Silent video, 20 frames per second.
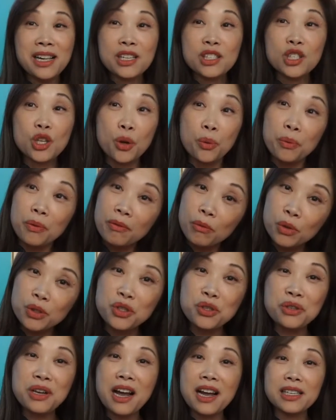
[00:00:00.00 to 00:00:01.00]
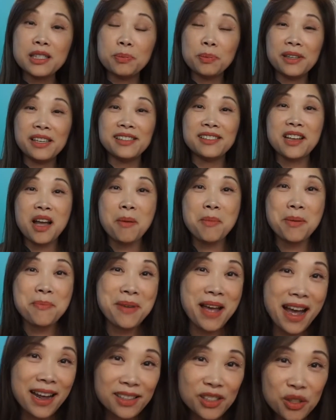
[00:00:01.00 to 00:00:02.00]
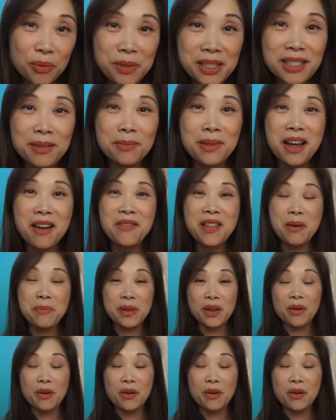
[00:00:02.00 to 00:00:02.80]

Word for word: So would you guys please comment back, show me some love, that'd be